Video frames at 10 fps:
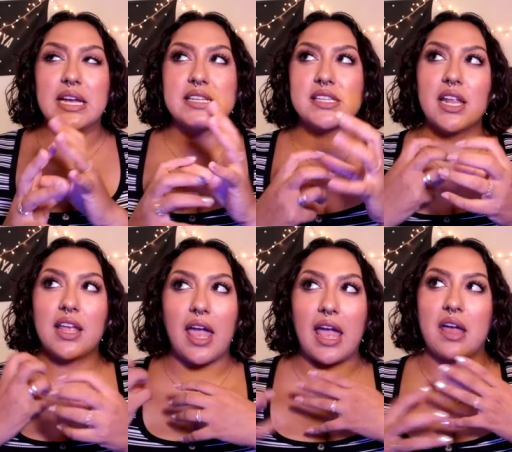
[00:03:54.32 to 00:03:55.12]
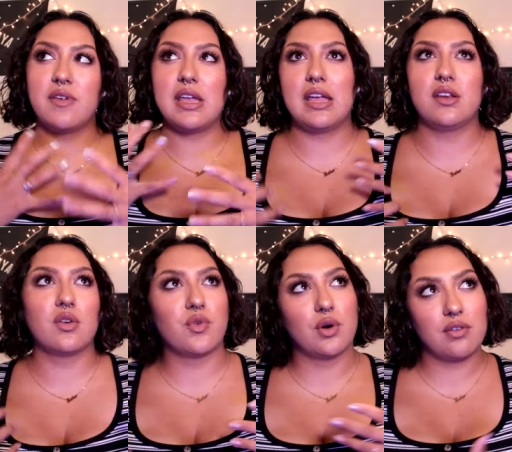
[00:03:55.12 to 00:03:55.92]
it's not like a heavy in
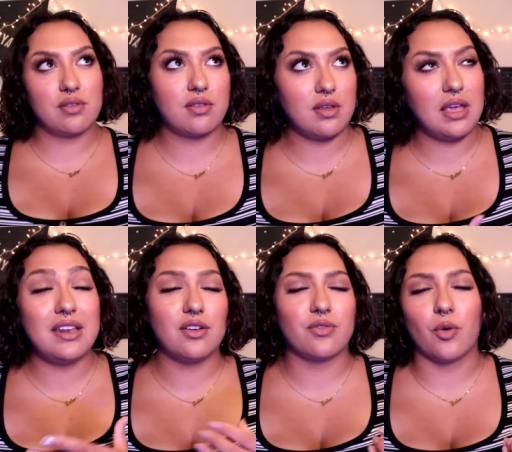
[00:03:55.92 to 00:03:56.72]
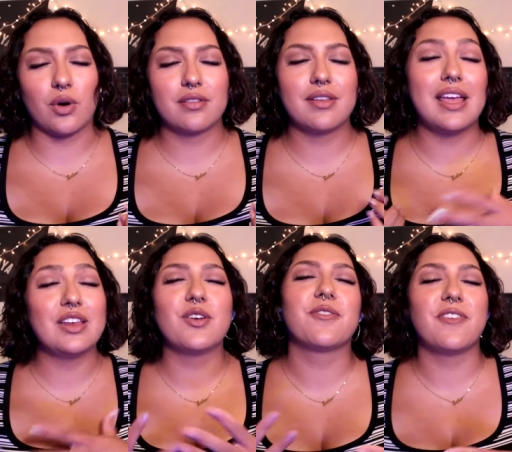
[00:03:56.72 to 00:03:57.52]
your force, in your force,
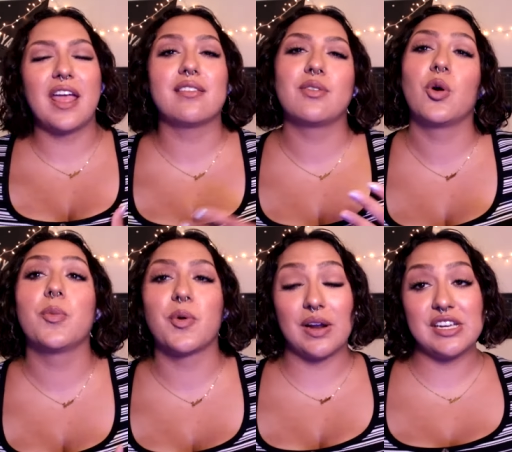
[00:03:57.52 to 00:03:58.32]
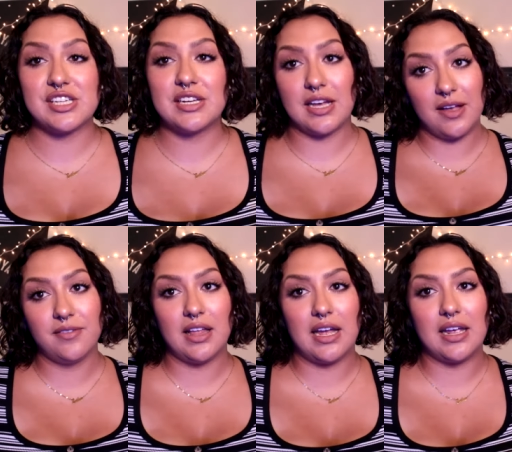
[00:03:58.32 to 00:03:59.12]
in your face incorporation
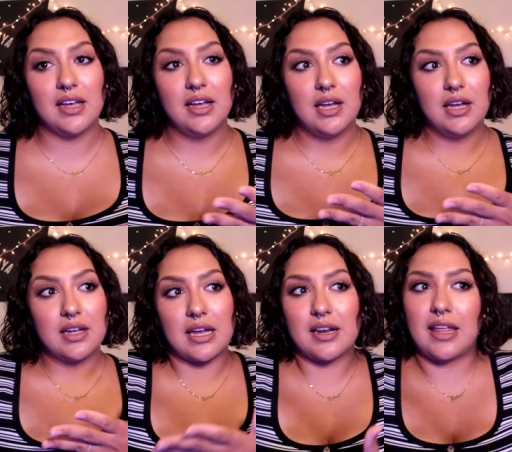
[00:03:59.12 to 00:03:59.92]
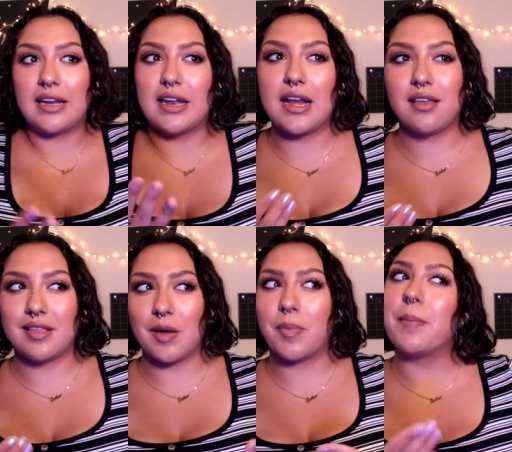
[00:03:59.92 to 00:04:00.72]
of like, kind of like
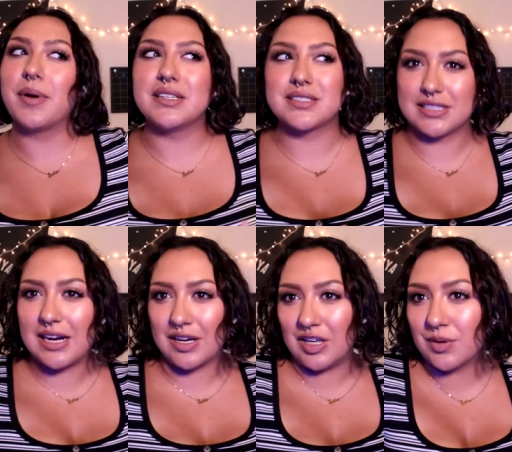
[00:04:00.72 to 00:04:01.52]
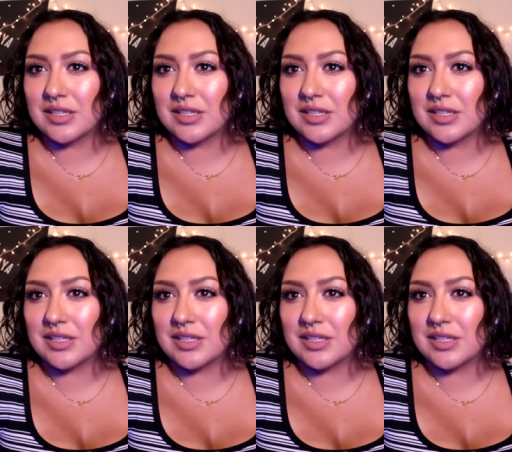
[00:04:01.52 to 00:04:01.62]
90s hip hop, but it's there. You